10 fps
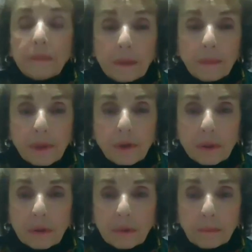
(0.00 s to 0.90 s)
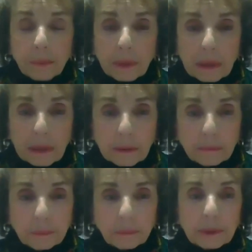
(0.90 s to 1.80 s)
the original book
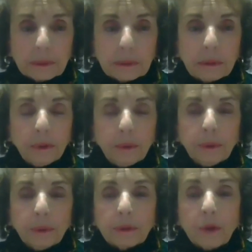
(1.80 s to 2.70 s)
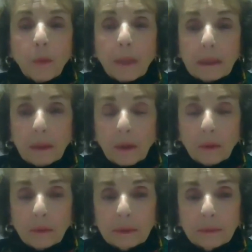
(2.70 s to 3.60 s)
was The New York Nobody
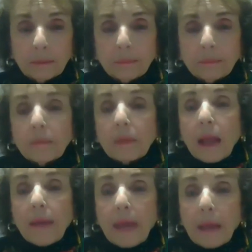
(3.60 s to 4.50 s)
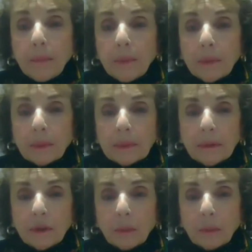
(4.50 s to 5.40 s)
Knows. And that book
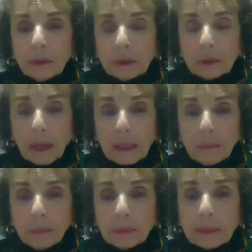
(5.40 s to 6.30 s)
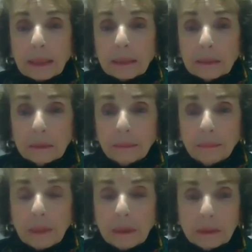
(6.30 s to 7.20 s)
wasn't so much a guidebook as a,
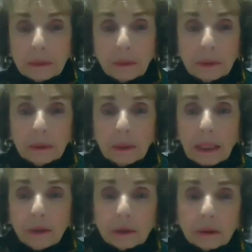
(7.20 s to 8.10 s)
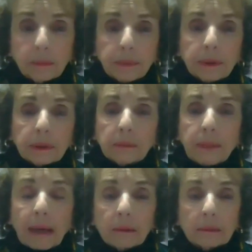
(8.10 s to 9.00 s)
a sociological book
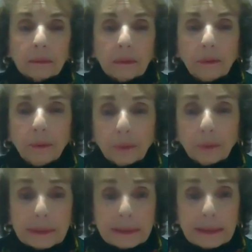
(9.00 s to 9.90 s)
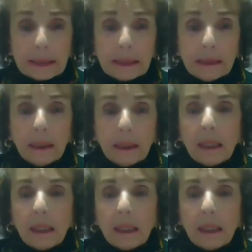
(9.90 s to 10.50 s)
about New York City.